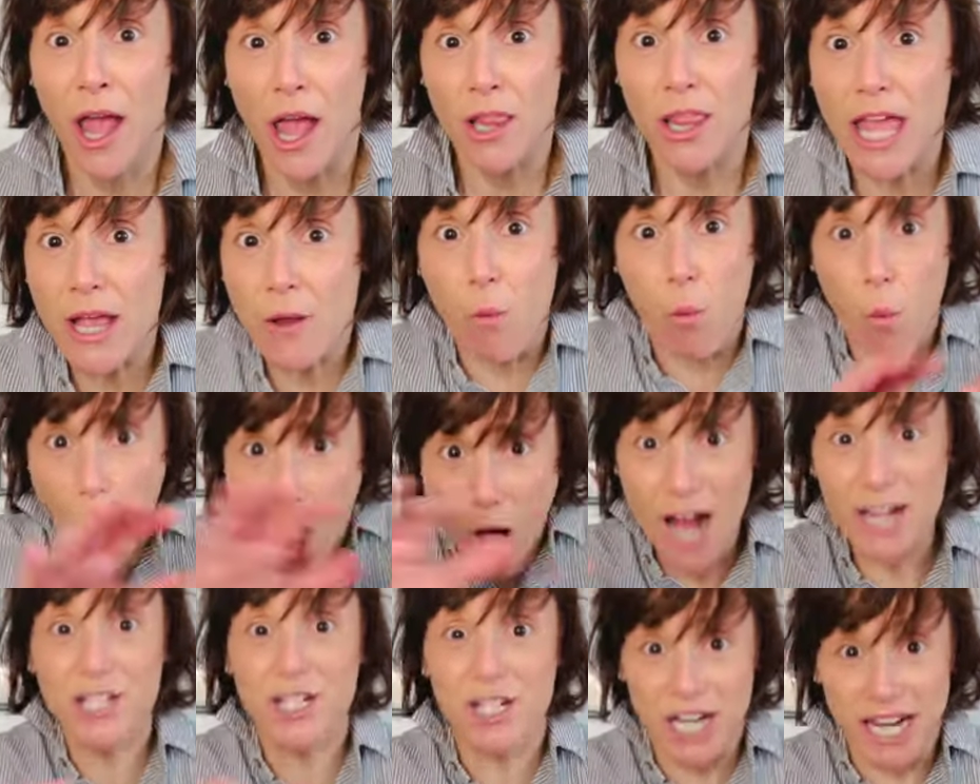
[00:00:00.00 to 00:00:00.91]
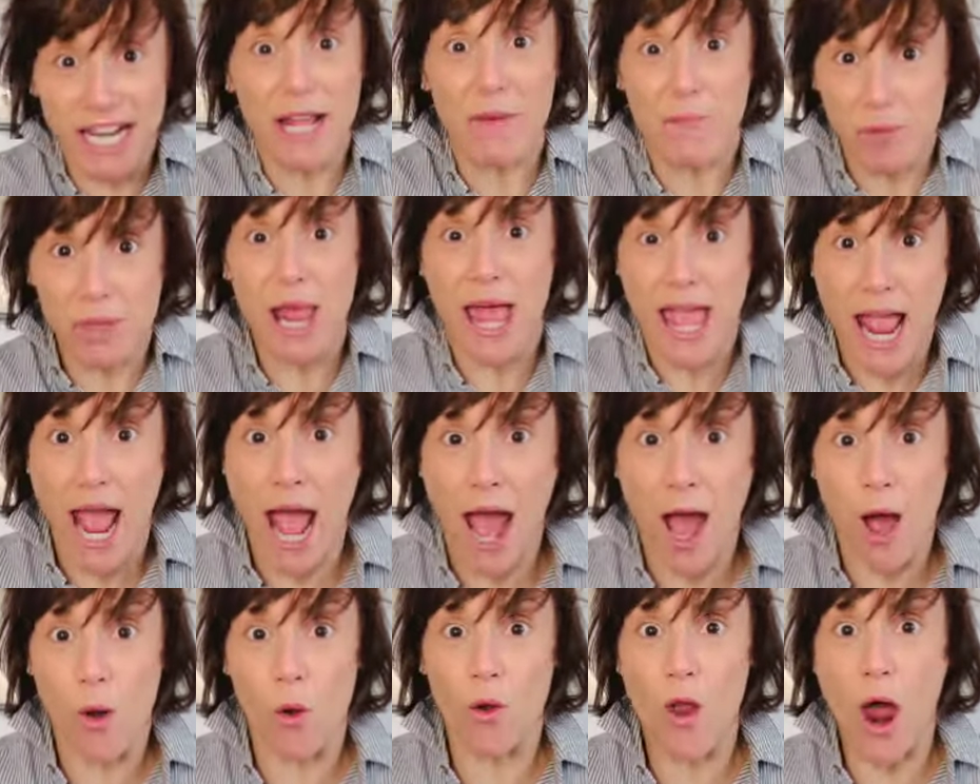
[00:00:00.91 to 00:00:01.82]
Like watching it play
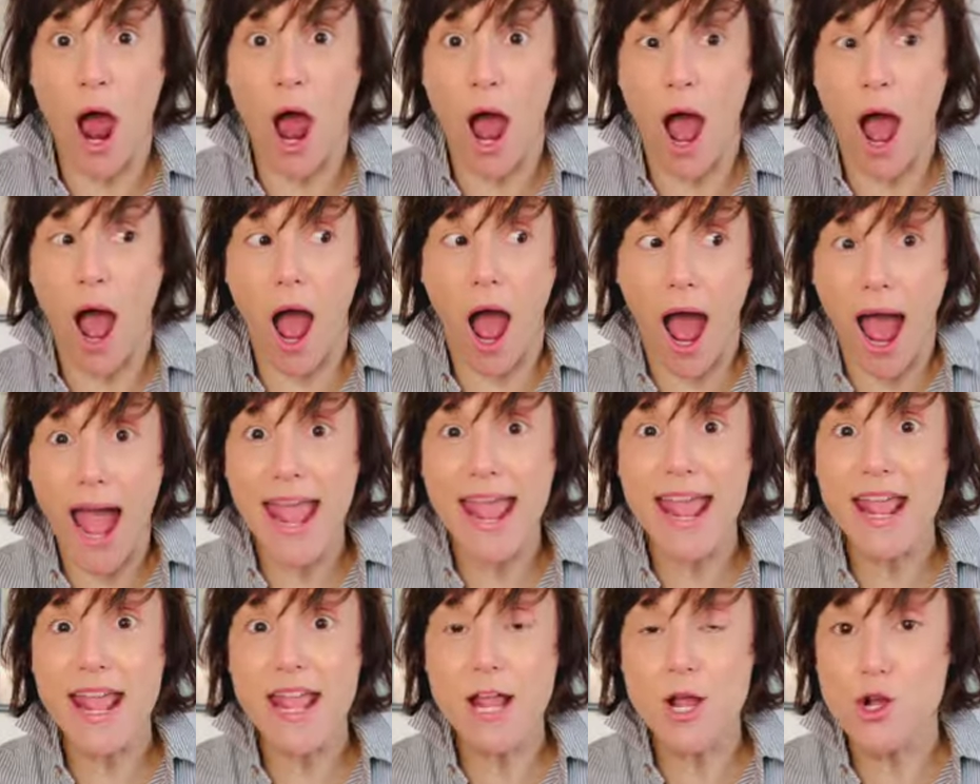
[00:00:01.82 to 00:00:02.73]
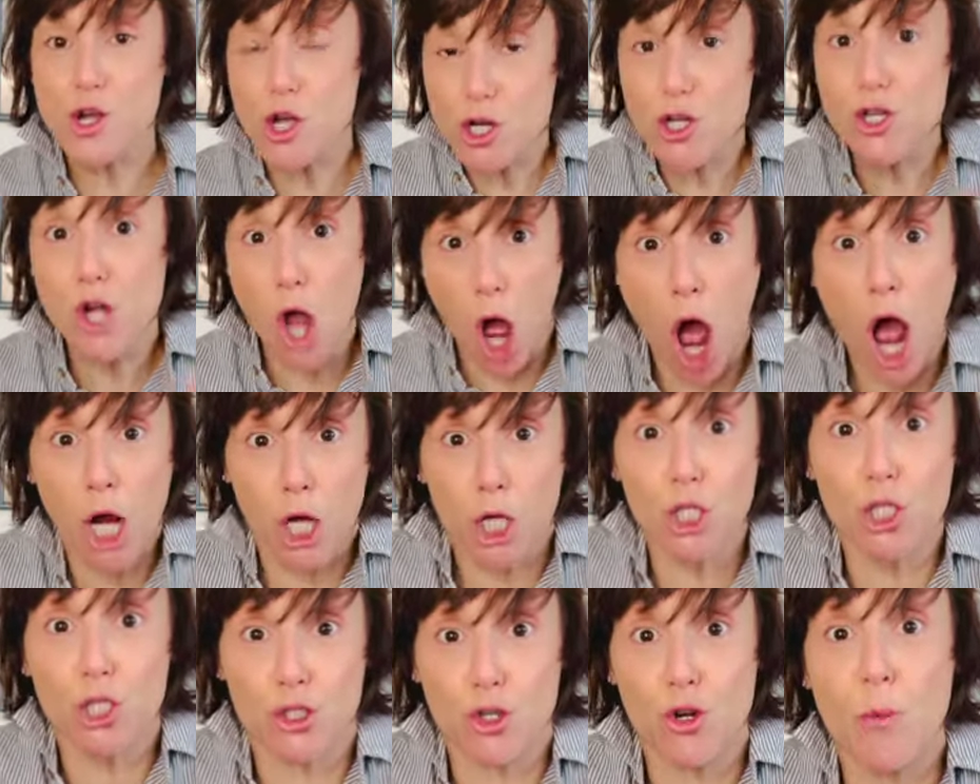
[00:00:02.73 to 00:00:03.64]
out, I could not
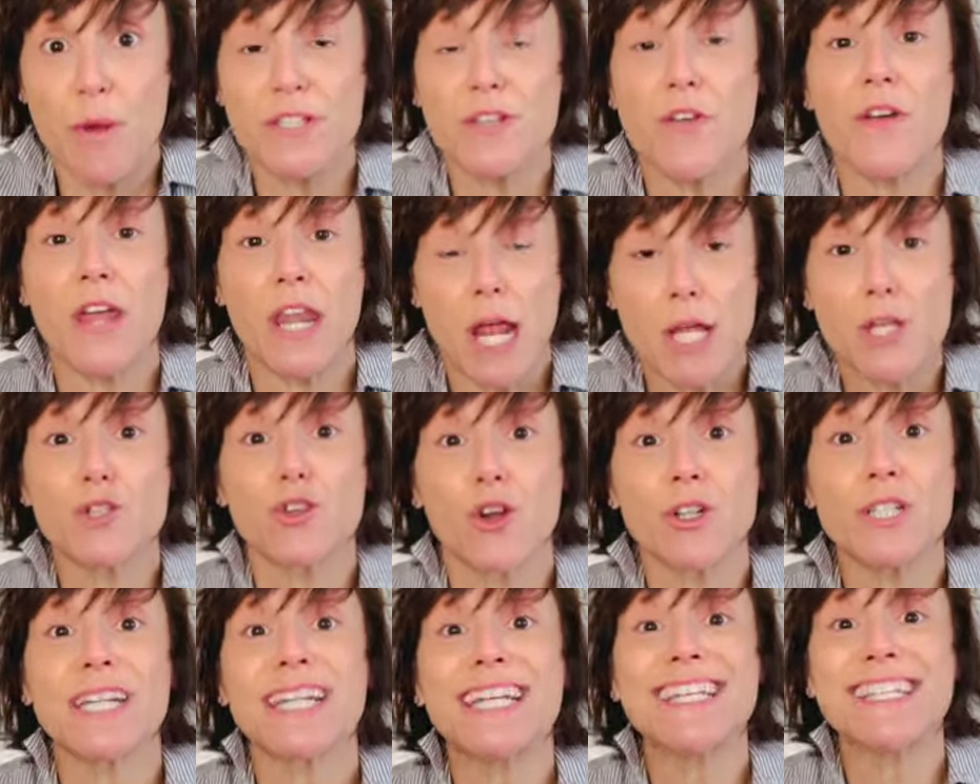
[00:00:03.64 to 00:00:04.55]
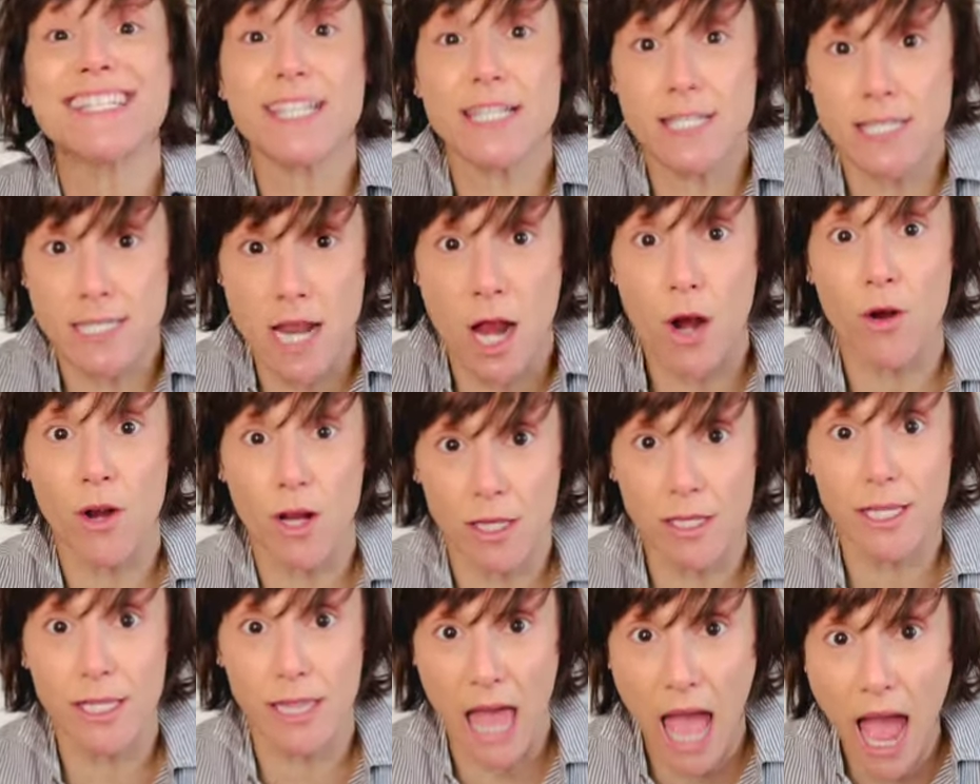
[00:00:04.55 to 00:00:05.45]
control myself. And I started
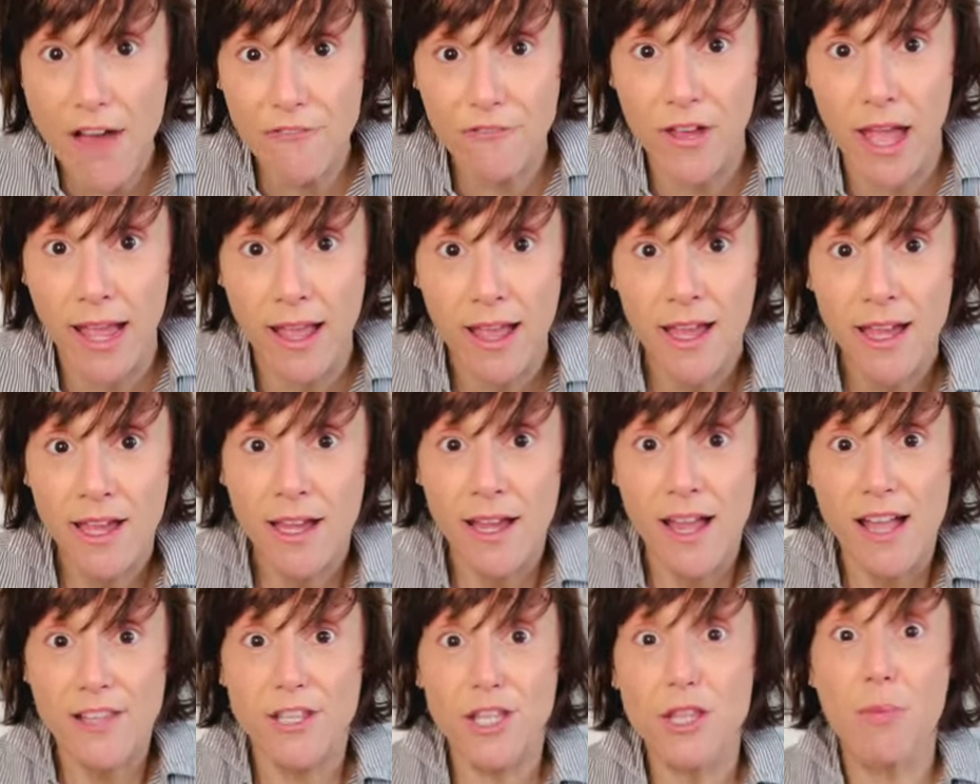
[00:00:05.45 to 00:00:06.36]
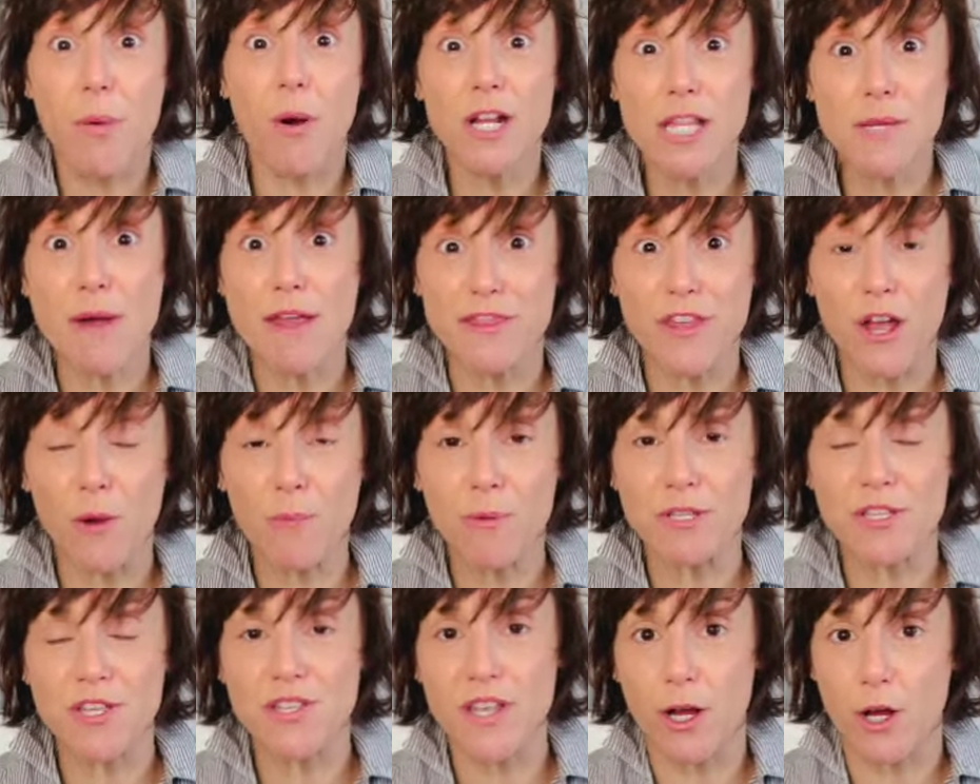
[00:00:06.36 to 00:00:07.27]
hysterically laughing to the point that my
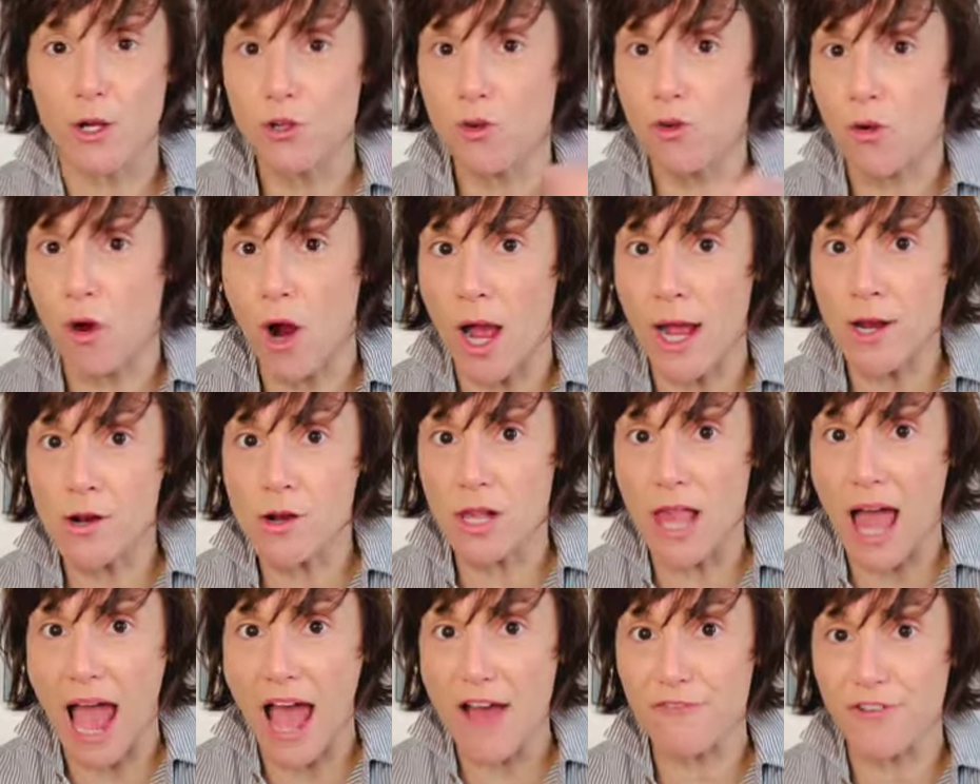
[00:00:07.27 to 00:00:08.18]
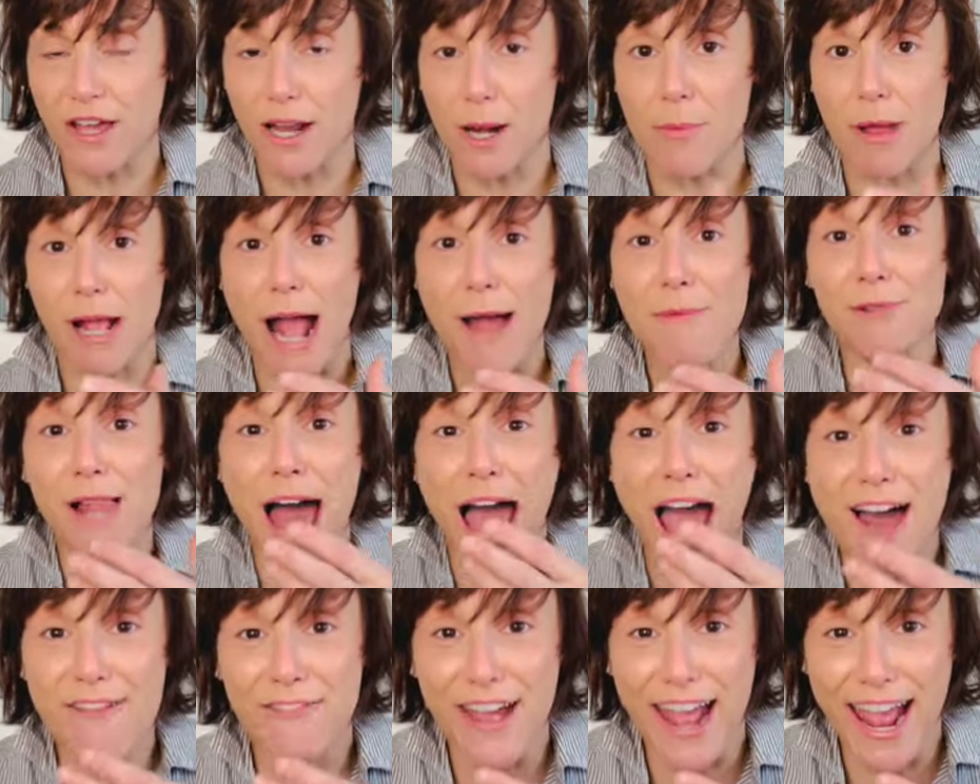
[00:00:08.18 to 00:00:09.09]
therapist is like, are you crying or laughing? And I'm like, I'm
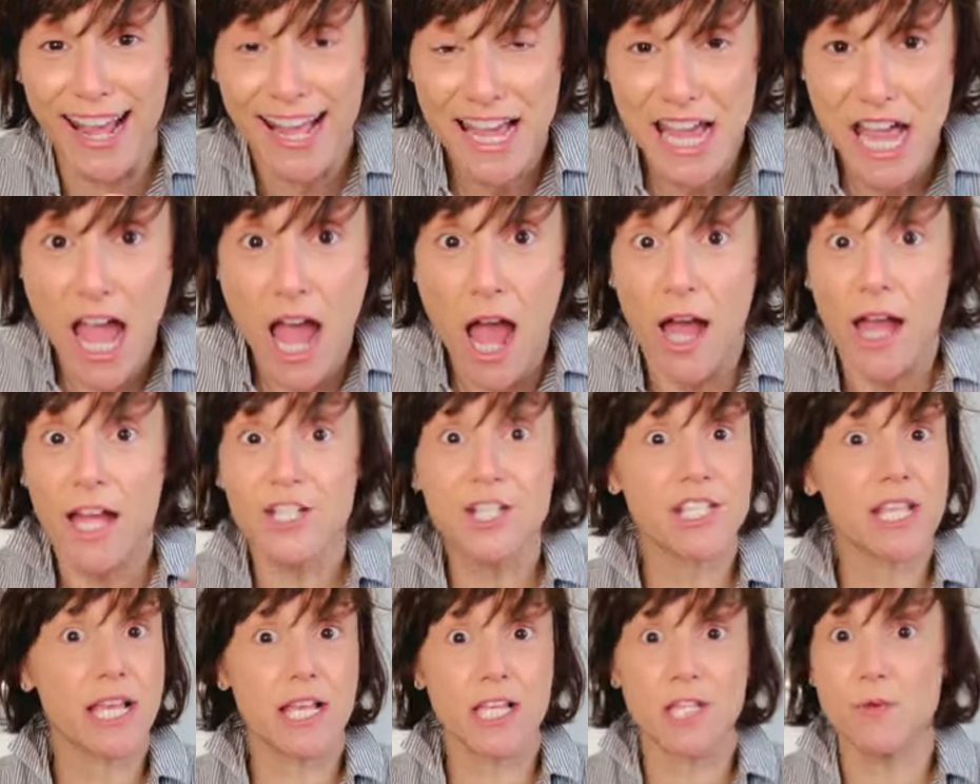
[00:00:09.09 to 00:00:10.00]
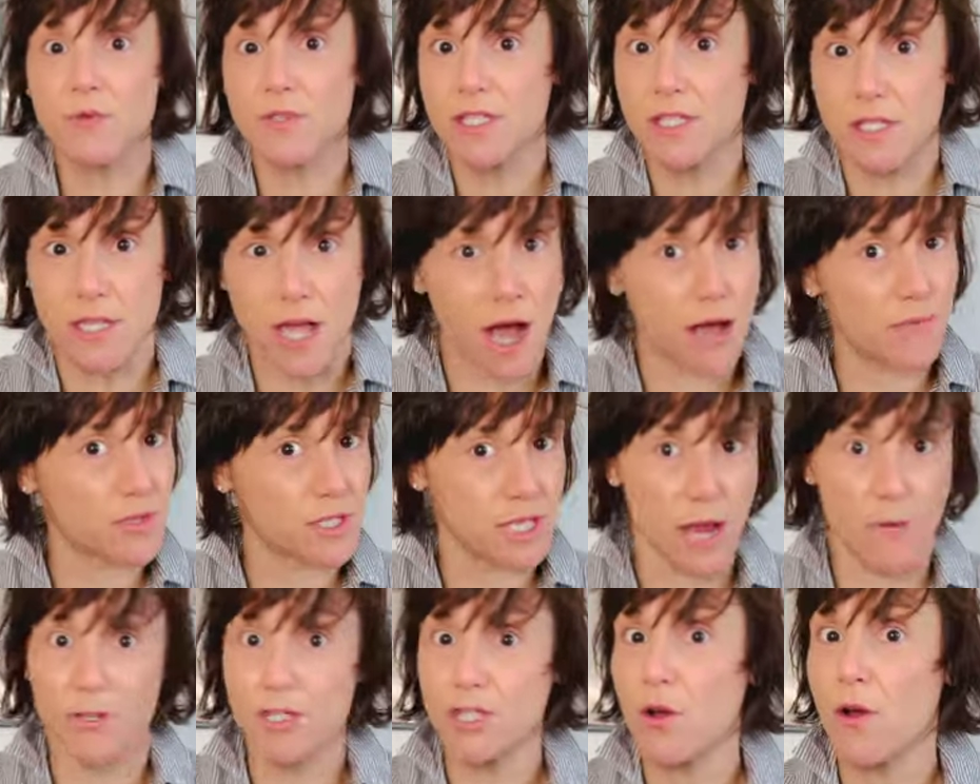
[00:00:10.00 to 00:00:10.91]
laughing. And she's like,
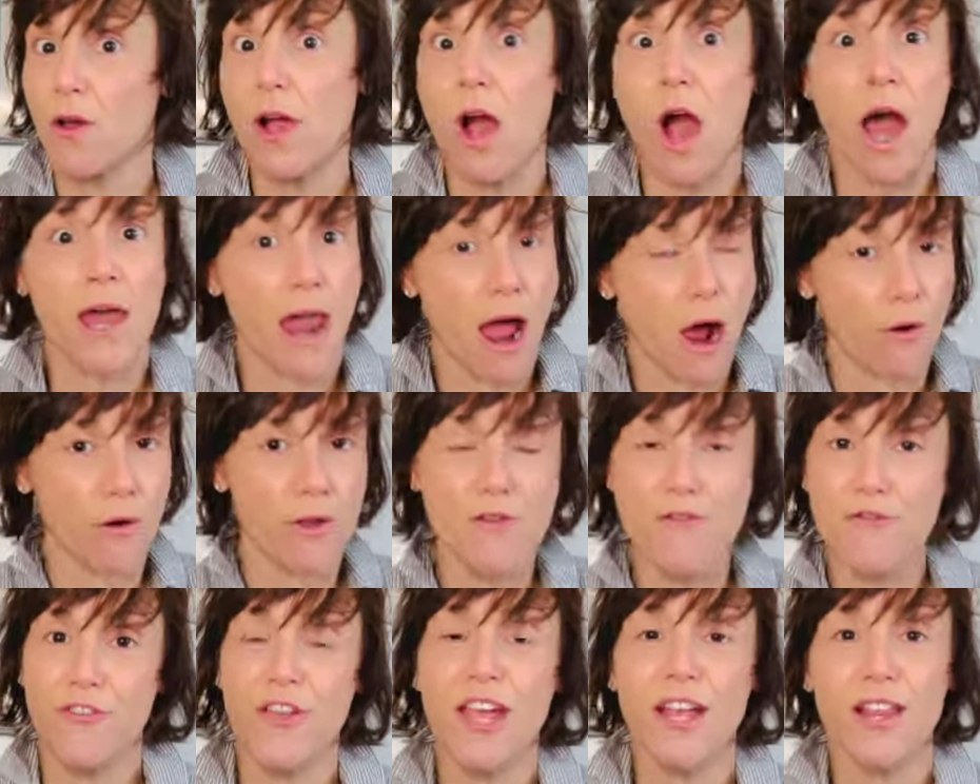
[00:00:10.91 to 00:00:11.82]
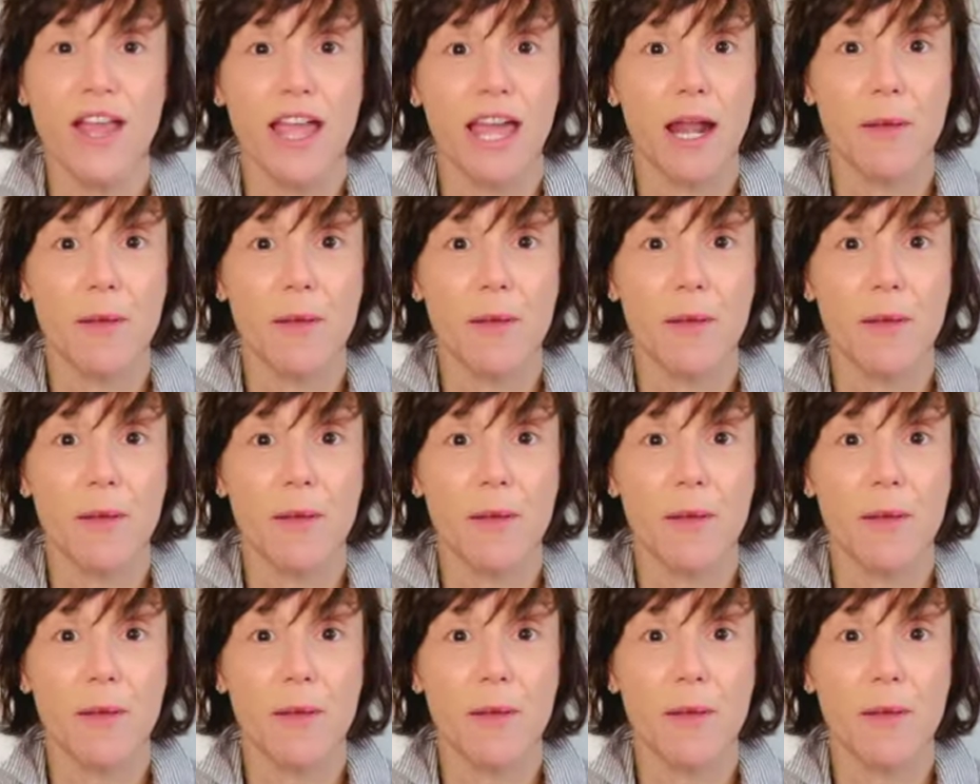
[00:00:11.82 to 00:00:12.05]
say what's going on. How are you feeling?